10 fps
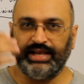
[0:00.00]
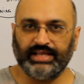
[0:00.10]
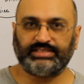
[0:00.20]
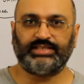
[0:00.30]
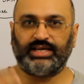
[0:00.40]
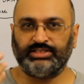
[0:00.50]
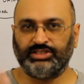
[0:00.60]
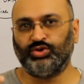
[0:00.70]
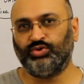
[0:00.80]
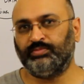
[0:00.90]
Let's
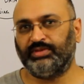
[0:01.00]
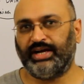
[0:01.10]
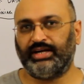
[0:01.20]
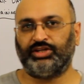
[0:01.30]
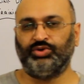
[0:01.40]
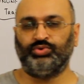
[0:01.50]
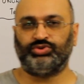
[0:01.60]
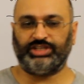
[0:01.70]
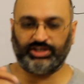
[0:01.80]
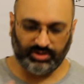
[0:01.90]
assume that you
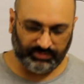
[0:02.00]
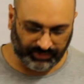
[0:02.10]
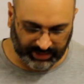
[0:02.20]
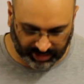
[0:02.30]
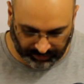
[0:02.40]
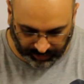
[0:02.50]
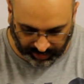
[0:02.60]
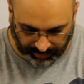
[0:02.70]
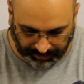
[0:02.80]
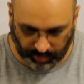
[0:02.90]
sit on front of
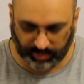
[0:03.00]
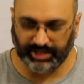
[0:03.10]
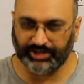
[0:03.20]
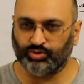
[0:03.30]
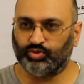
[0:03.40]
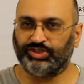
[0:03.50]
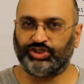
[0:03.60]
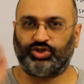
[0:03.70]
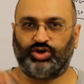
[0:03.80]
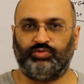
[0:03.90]
your computer and you switch
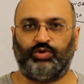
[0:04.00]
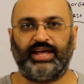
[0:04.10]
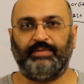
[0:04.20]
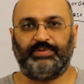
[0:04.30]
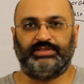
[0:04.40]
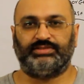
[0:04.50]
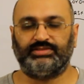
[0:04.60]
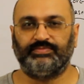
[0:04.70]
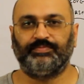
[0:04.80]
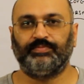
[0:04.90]
it on. What
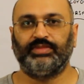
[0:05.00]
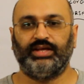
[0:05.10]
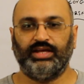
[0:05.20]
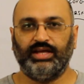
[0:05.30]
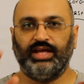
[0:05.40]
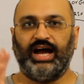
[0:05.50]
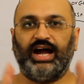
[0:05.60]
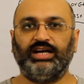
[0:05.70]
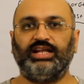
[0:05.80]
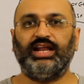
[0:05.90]
happens?
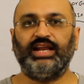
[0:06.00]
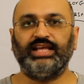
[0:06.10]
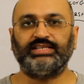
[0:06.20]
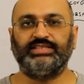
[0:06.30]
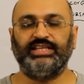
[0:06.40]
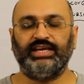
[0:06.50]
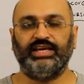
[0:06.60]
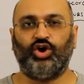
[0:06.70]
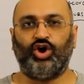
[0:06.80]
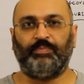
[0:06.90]
Until unless
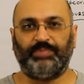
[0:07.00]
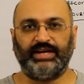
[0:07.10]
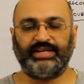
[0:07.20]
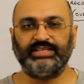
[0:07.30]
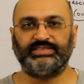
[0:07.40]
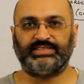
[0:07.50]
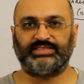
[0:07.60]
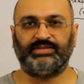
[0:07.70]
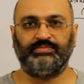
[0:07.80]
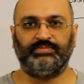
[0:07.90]
the operating
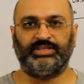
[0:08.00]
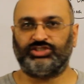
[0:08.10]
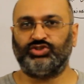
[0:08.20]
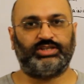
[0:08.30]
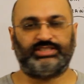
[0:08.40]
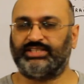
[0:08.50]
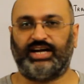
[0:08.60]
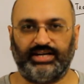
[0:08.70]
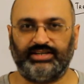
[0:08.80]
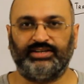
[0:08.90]
system does not
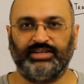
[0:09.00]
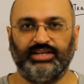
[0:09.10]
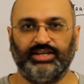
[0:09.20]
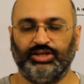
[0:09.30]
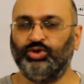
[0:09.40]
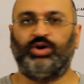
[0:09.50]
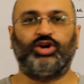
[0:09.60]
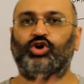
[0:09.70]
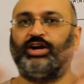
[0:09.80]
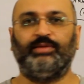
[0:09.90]
start, you
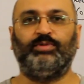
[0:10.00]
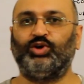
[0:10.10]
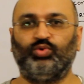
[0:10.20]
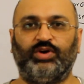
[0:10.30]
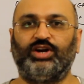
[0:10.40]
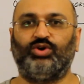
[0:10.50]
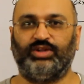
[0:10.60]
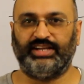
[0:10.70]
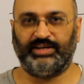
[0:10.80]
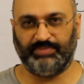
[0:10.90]
are not able to work
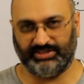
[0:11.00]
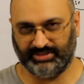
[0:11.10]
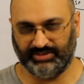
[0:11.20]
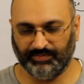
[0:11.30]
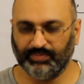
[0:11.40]
on that PC.